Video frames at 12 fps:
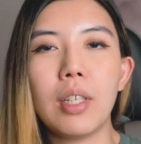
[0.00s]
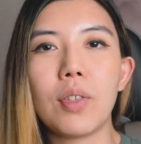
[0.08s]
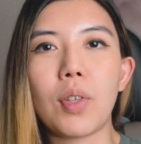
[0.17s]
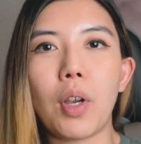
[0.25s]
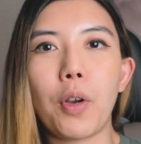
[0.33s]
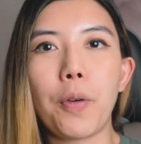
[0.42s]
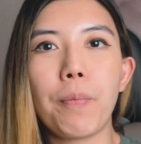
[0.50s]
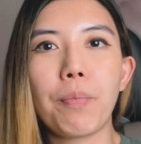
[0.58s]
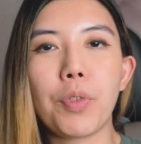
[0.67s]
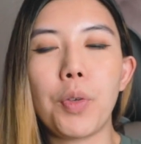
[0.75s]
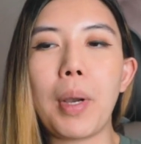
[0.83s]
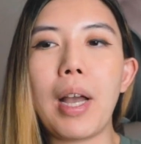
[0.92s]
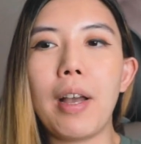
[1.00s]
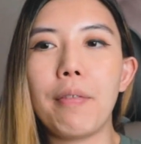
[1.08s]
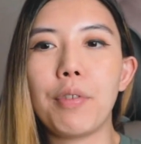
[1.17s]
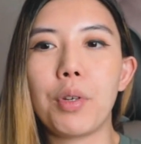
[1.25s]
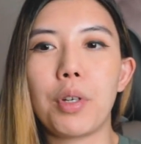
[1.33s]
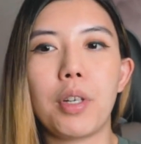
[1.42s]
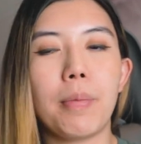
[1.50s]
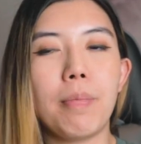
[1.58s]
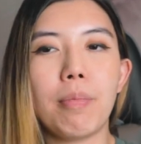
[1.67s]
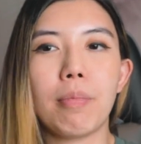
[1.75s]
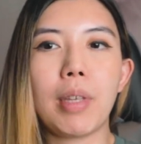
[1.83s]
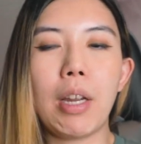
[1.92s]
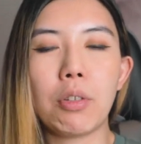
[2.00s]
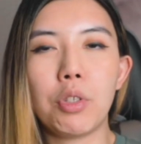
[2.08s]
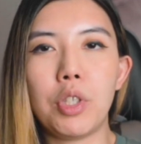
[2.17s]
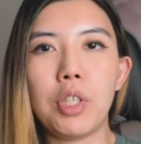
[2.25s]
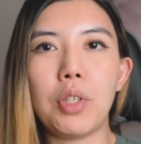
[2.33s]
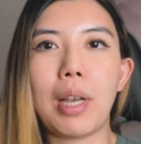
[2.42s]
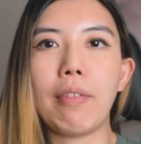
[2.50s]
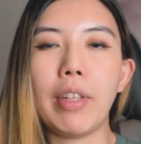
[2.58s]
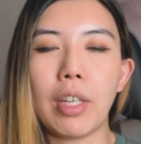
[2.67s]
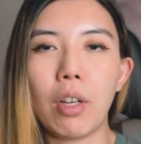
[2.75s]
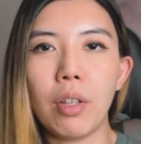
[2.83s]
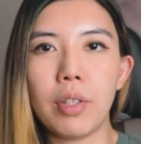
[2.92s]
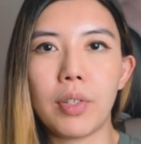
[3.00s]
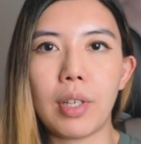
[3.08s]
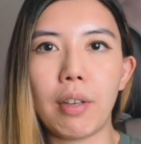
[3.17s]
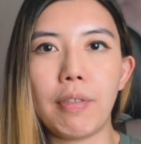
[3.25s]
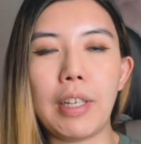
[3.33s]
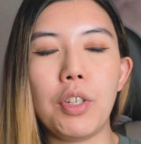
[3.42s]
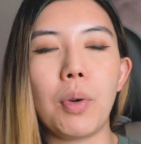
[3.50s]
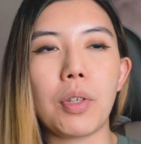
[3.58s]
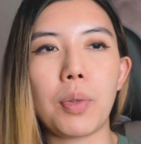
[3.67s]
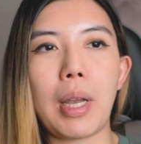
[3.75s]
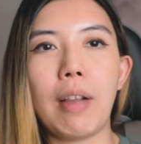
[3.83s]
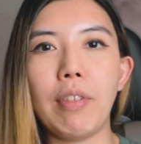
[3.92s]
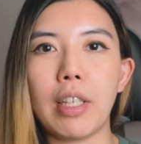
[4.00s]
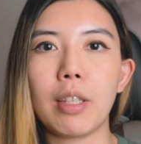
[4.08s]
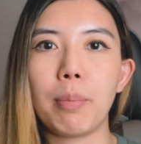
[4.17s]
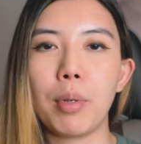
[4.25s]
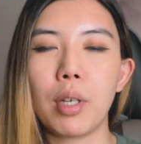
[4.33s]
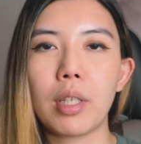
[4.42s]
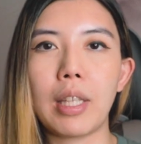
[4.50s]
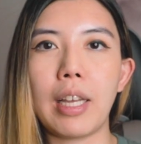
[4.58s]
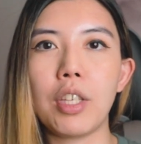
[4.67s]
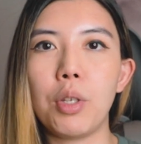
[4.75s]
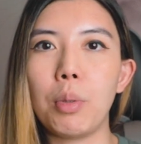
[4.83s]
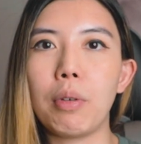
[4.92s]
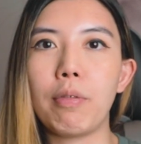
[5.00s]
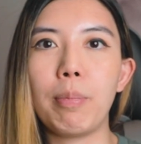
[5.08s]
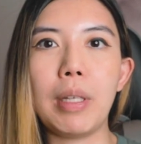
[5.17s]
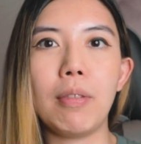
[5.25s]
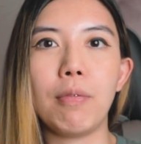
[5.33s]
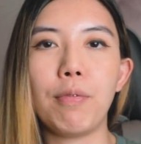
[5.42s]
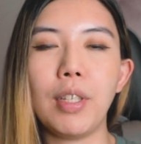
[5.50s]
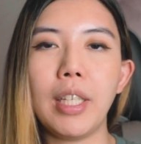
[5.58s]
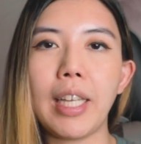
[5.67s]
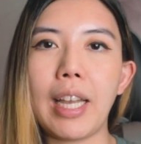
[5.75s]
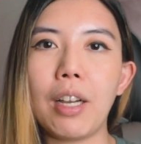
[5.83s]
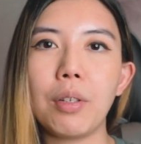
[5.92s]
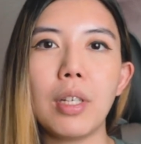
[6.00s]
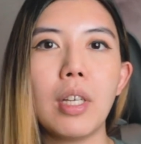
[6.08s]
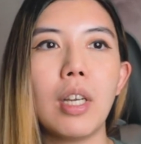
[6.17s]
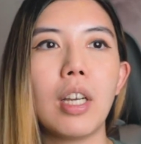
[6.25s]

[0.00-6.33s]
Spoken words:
So you have your character sheets, you have like all the stuff, and you also have like the book that you have been filling out